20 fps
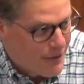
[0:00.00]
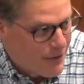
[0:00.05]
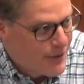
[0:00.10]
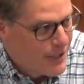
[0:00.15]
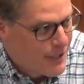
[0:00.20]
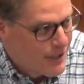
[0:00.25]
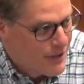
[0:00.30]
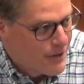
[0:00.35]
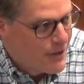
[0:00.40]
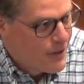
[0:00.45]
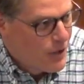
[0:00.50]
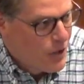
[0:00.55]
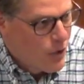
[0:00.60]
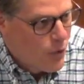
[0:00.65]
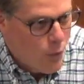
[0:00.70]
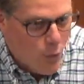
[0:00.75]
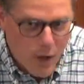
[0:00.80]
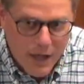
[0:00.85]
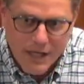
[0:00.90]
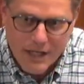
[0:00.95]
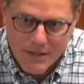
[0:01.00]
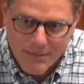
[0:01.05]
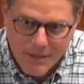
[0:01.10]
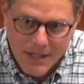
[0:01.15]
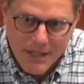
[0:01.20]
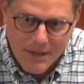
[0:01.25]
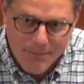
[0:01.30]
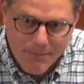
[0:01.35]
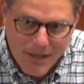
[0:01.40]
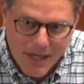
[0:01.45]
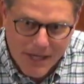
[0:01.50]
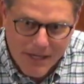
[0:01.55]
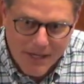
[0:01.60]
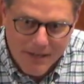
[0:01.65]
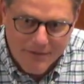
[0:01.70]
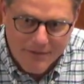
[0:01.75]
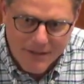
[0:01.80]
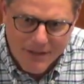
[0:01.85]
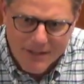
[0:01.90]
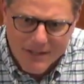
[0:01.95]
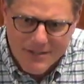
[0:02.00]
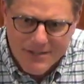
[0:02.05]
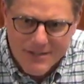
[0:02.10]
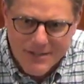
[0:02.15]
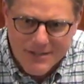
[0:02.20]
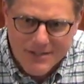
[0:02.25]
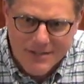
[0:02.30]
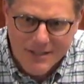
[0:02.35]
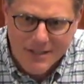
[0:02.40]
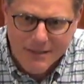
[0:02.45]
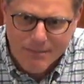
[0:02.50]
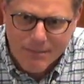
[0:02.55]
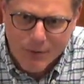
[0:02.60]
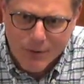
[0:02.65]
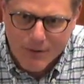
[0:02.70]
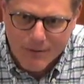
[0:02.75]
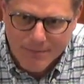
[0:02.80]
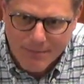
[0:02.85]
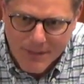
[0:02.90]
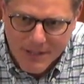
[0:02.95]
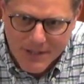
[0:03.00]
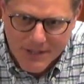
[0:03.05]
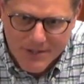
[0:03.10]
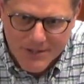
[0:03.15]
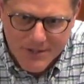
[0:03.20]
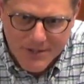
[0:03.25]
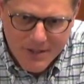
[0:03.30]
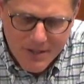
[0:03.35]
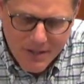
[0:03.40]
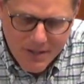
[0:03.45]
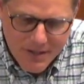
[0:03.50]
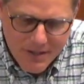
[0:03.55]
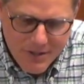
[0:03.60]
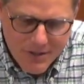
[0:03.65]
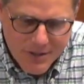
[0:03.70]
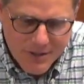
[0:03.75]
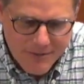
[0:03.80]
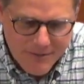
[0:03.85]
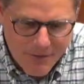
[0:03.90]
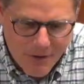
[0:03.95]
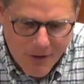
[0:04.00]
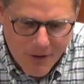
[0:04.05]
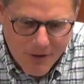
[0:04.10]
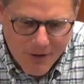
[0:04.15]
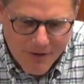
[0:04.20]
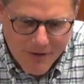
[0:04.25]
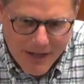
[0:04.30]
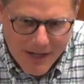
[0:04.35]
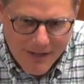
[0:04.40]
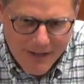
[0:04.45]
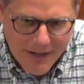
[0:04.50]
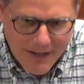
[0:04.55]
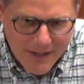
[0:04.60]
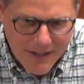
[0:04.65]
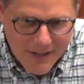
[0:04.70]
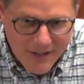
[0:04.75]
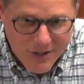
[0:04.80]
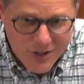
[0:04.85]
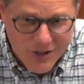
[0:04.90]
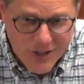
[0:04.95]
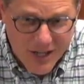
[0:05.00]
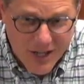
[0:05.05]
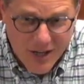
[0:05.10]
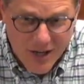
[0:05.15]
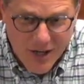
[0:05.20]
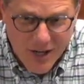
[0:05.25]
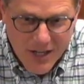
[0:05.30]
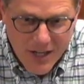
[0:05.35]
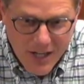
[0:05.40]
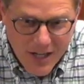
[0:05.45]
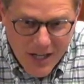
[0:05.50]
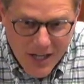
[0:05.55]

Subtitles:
They're here wanting to be competitive. And this is an important piece, mm-hmm. Chief Faulkner, that I'd like you to share.